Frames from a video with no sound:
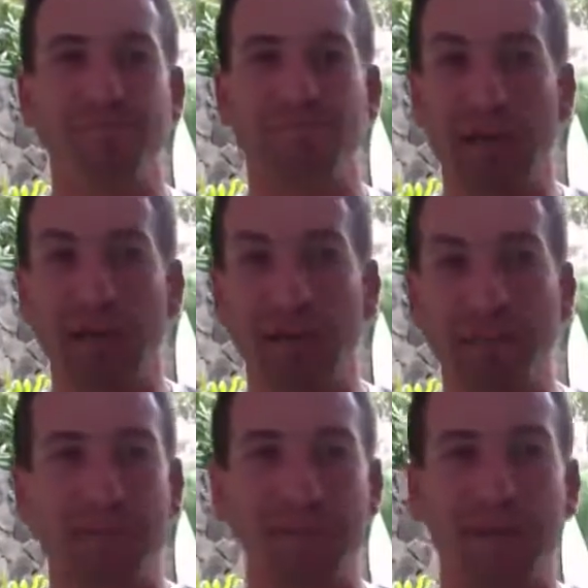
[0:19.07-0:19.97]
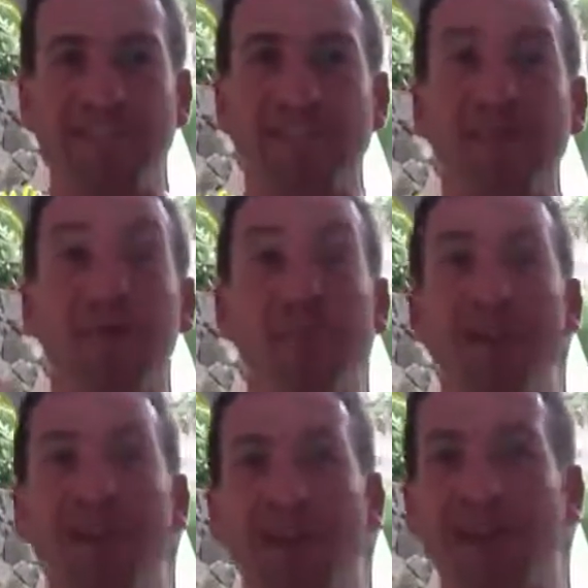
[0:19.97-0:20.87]
My name is Stephen Munson. I will be
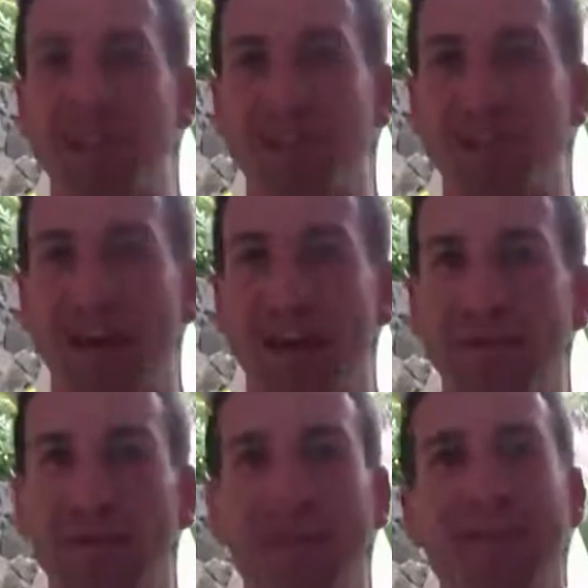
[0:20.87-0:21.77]
the host for today.